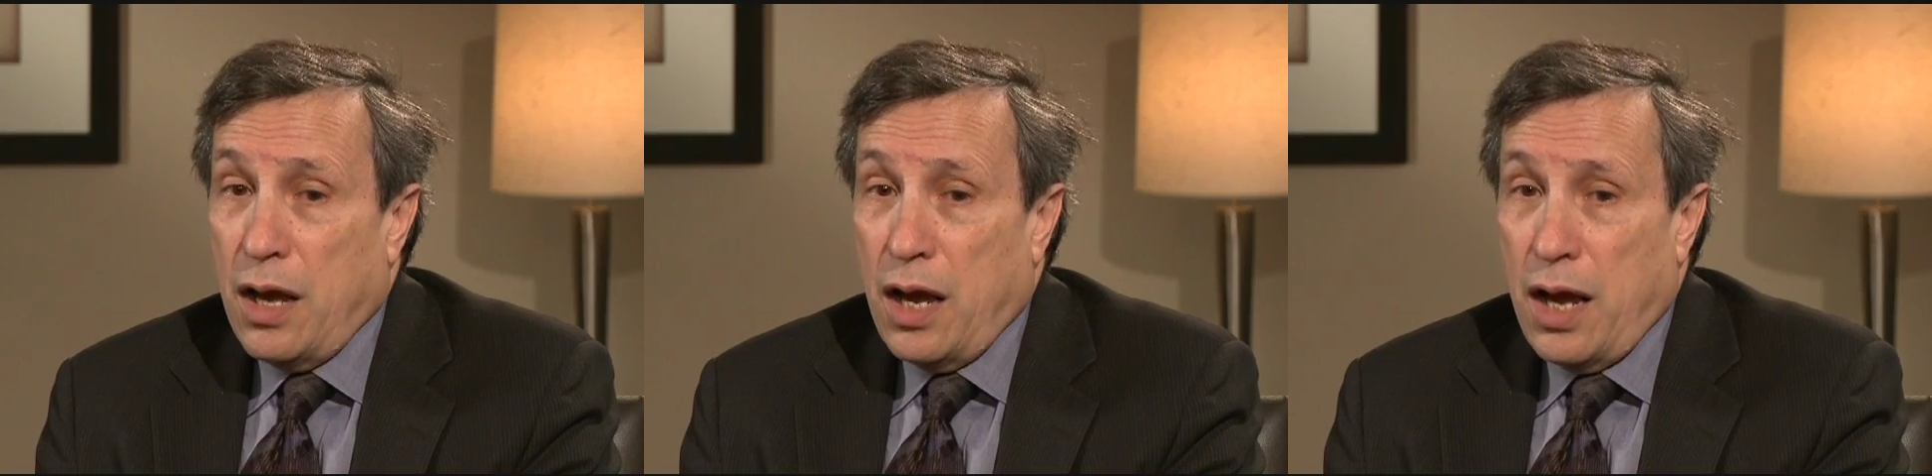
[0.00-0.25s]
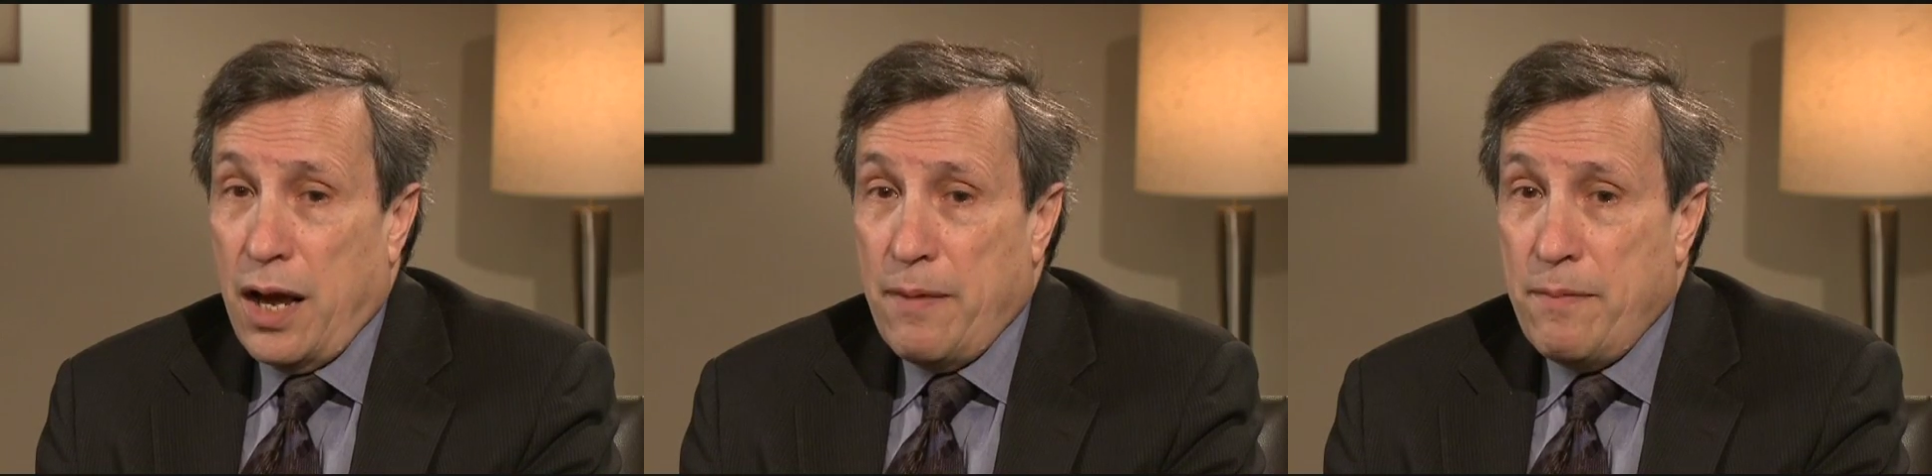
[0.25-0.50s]

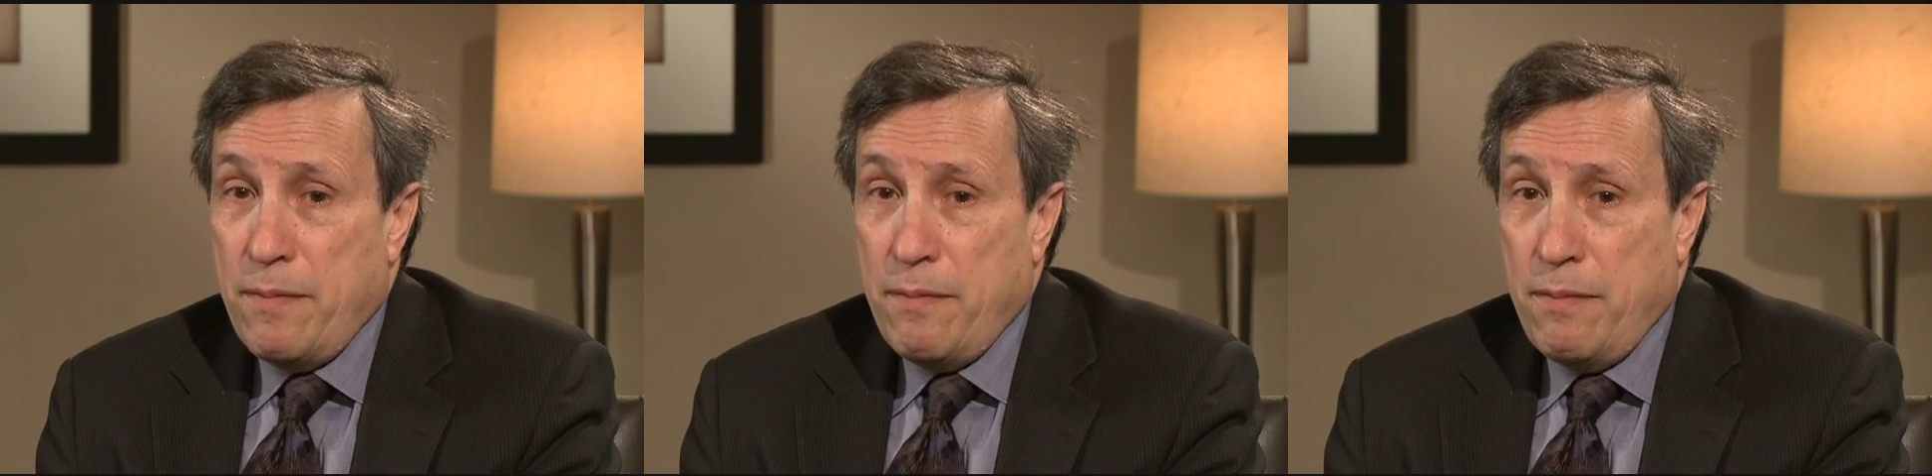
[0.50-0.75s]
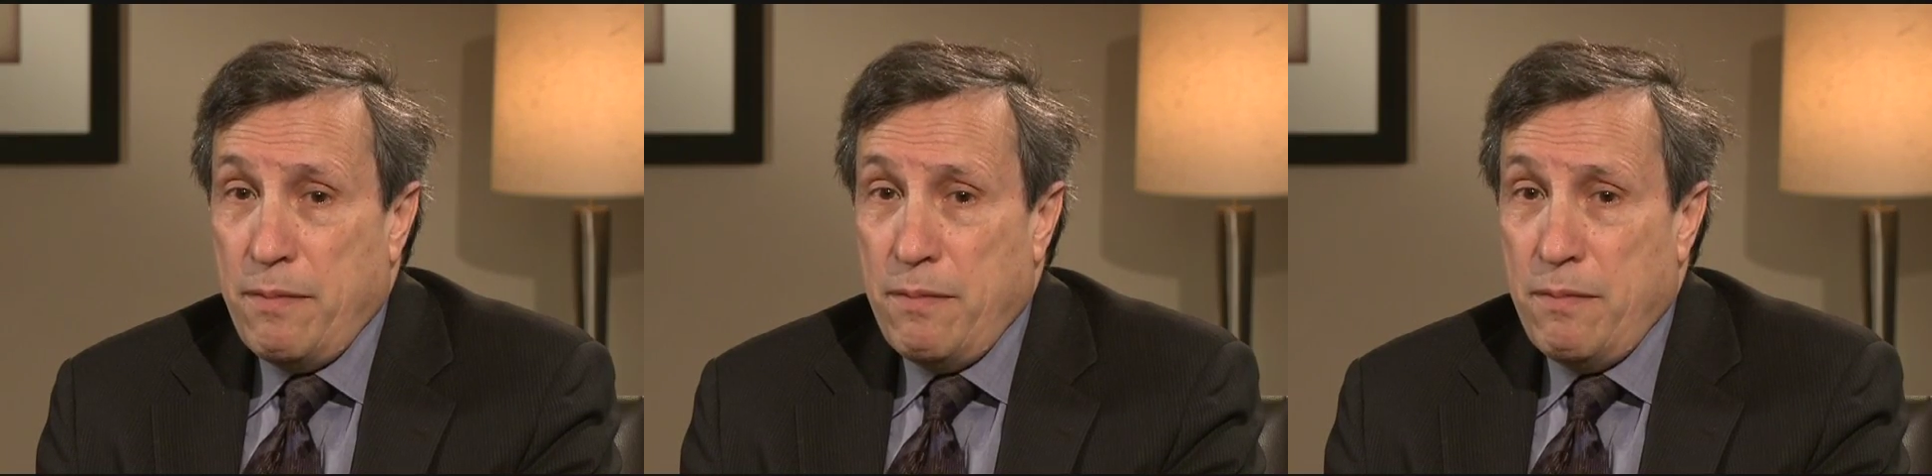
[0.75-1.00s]
Um,
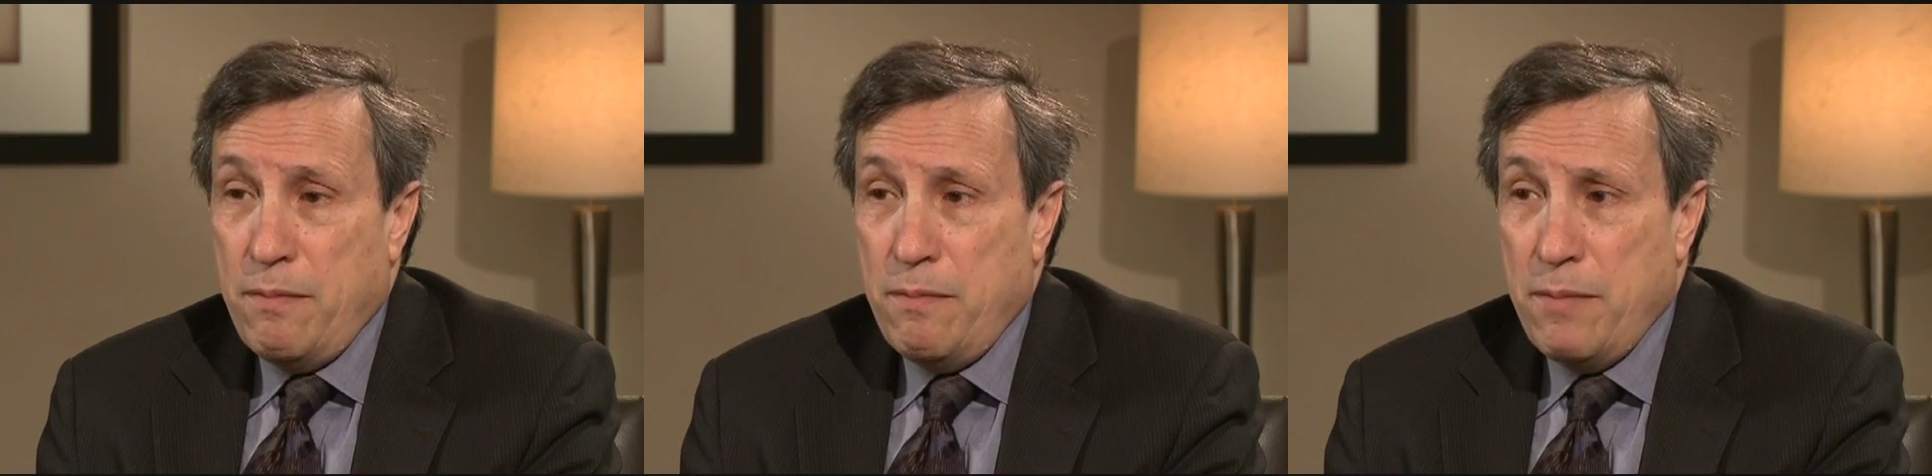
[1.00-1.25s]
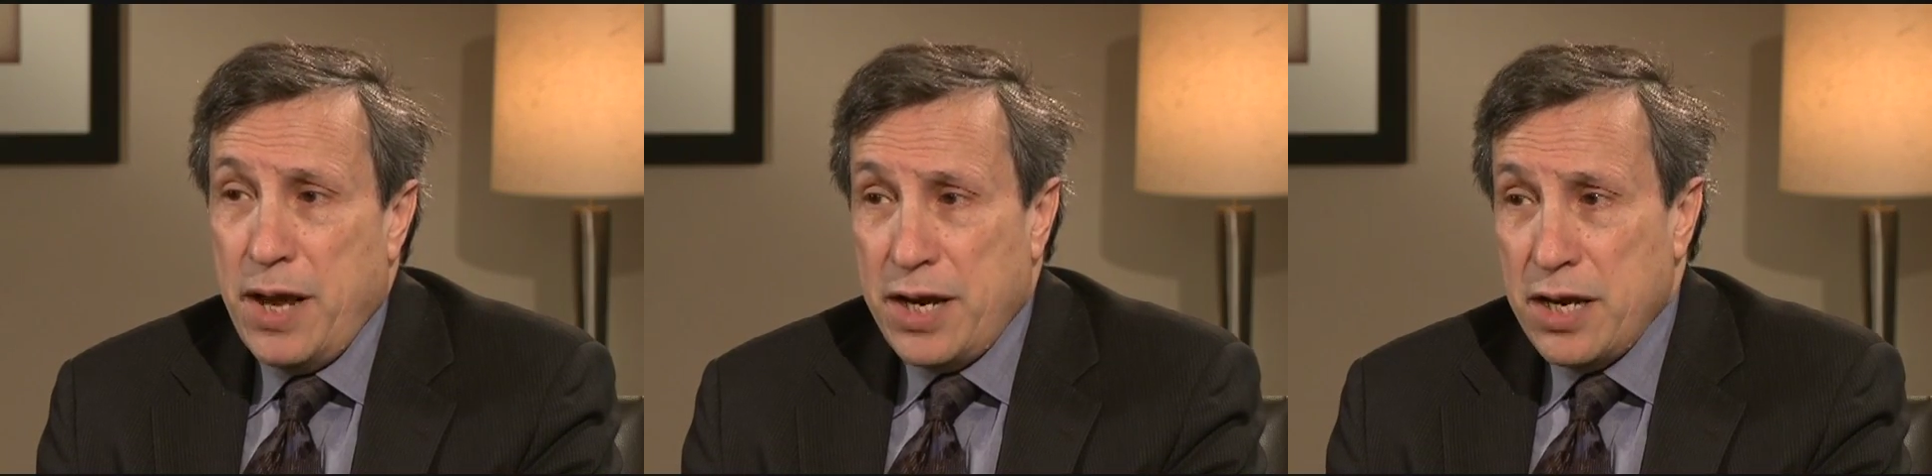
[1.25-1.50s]

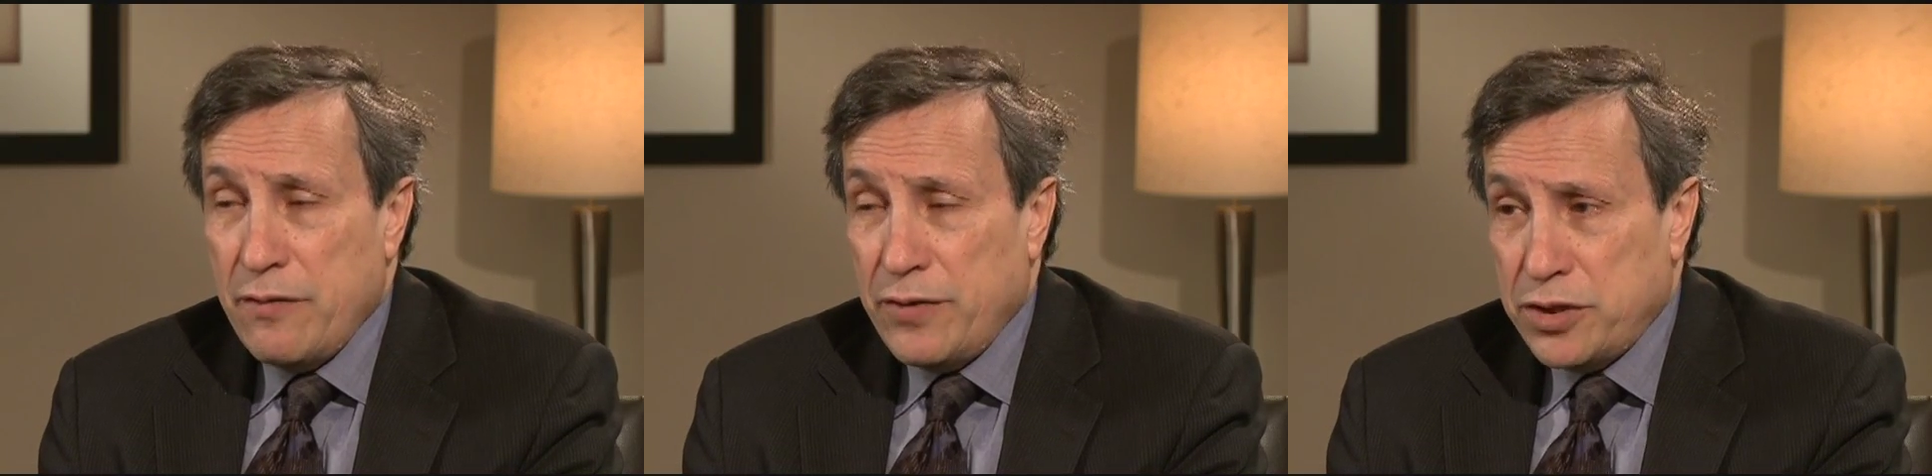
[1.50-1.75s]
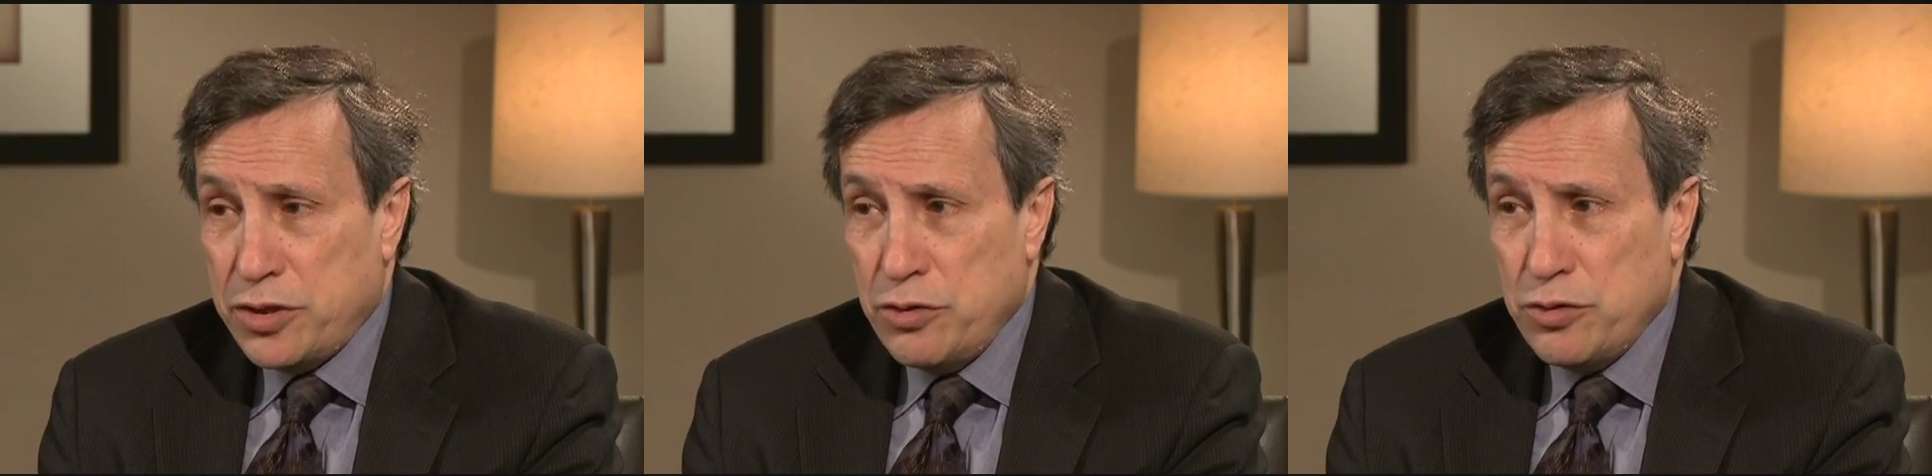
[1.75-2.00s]
many of
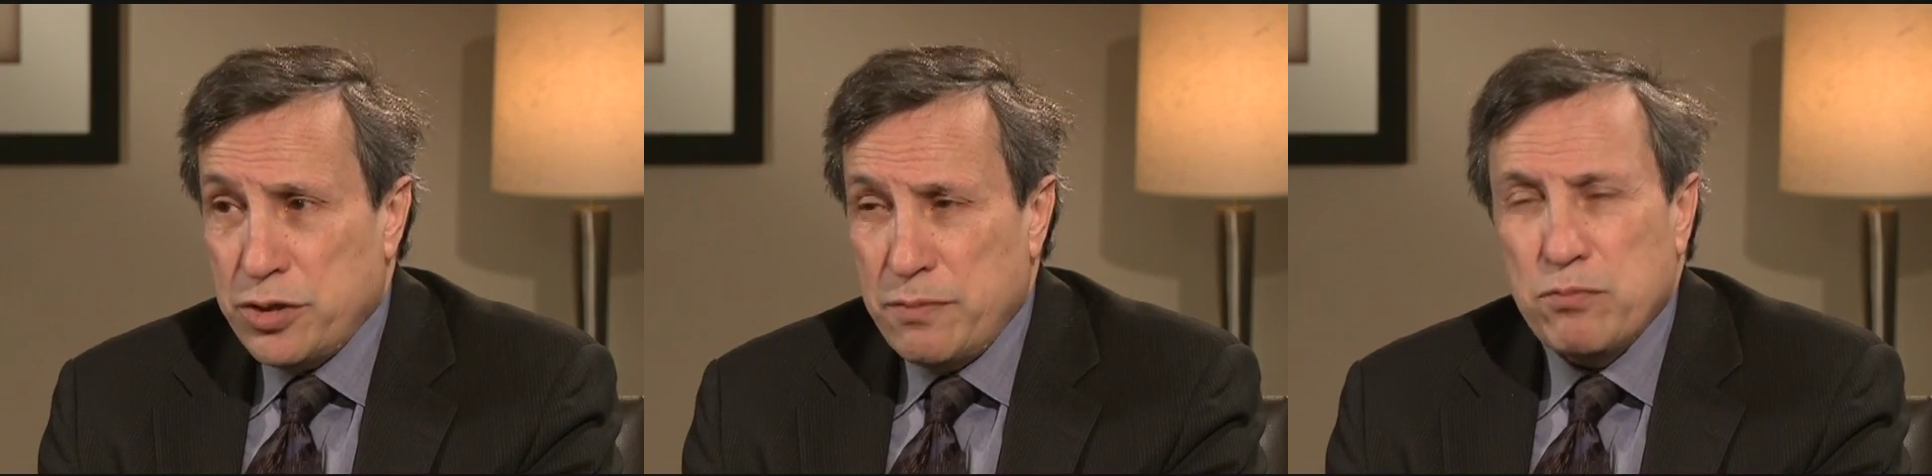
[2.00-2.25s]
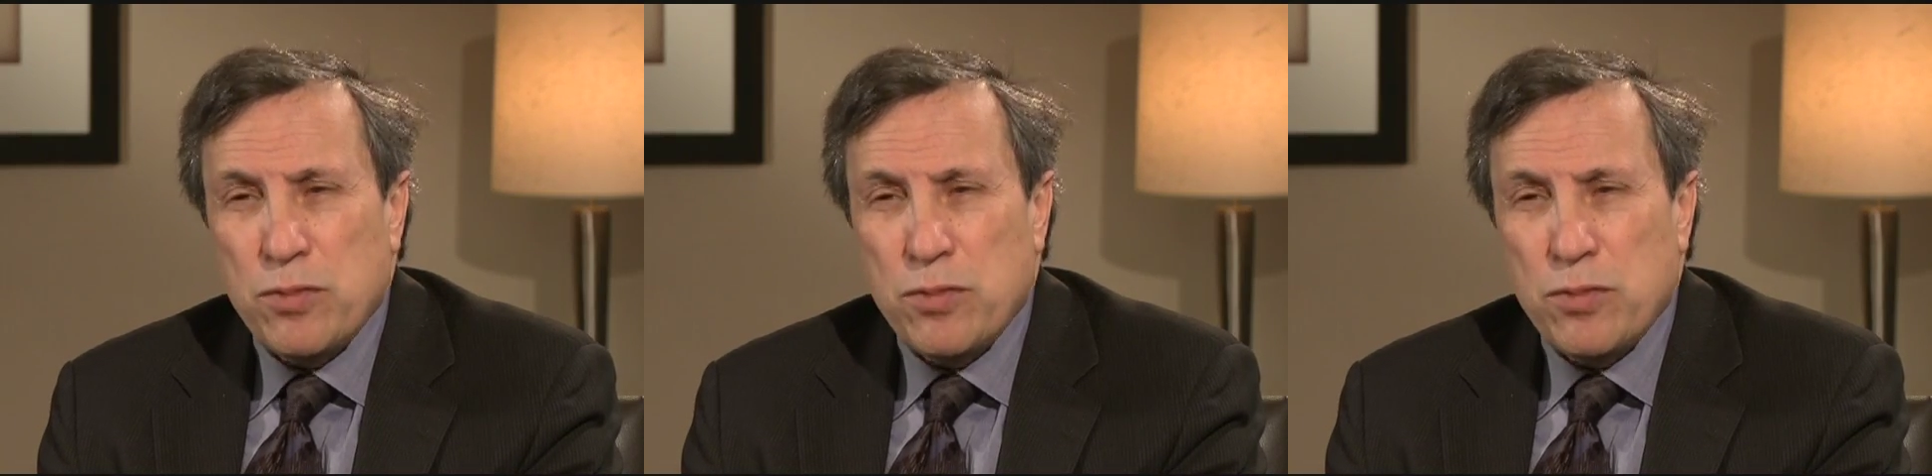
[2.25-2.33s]
us use it,